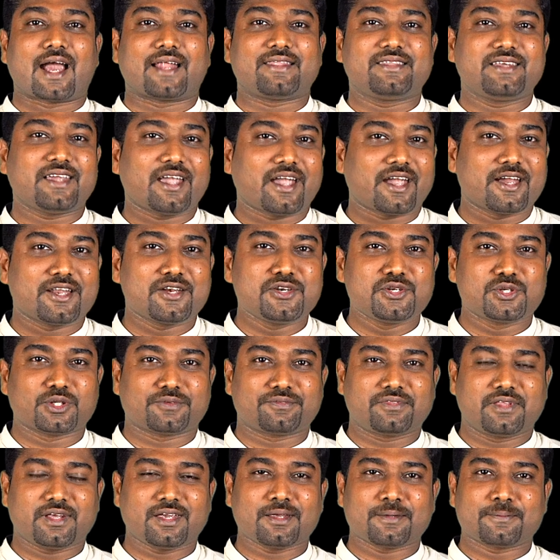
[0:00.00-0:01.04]
at the end
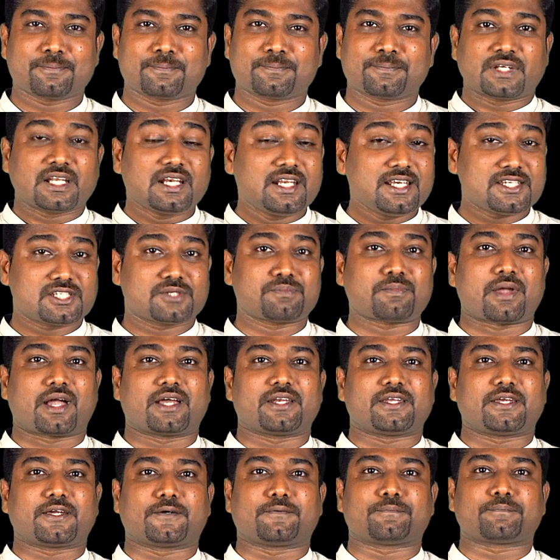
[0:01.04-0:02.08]
of the
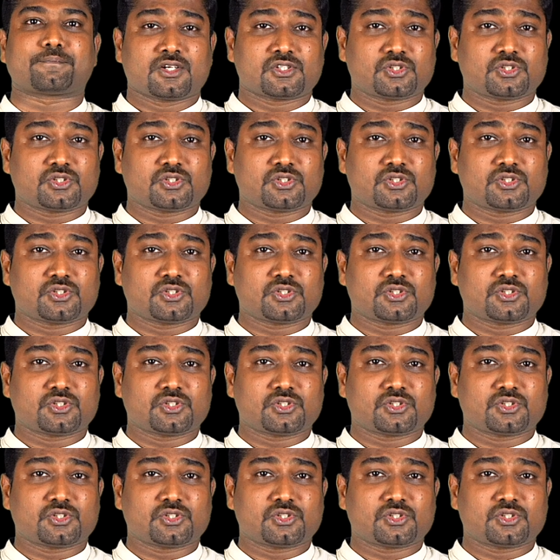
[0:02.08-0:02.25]
Leishmania.